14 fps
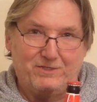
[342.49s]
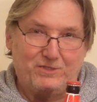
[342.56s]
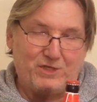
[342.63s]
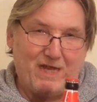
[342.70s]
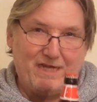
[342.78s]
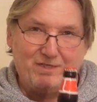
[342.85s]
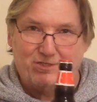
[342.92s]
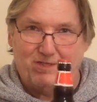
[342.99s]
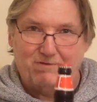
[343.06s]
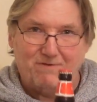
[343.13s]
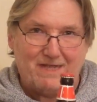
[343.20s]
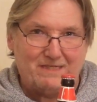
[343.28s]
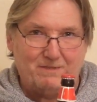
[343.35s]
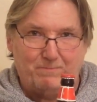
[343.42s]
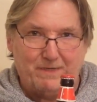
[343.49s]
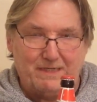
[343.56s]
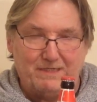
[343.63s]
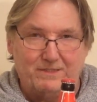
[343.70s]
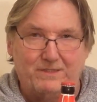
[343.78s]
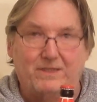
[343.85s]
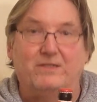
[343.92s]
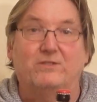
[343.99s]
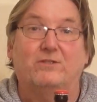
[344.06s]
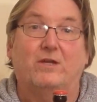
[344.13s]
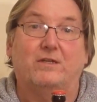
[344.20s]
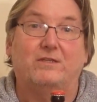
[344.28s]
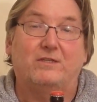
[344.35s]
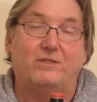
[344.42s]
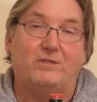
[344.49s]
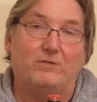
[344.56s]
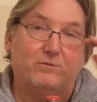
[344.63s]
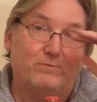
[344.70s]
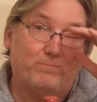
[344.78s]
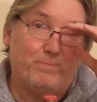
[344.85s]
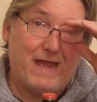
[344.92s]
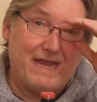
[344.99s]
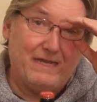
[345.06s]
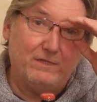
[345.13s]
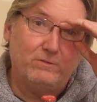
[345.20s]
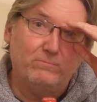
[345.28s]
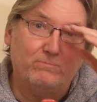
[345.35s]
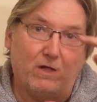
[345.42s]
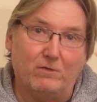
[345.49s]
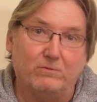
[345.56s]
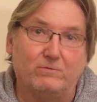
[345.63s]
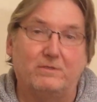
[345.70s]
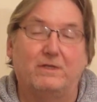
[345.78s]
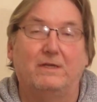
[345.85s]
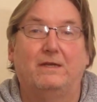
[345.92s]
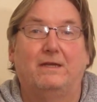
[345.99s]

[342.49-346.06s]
changed their recipes and started to use pale malt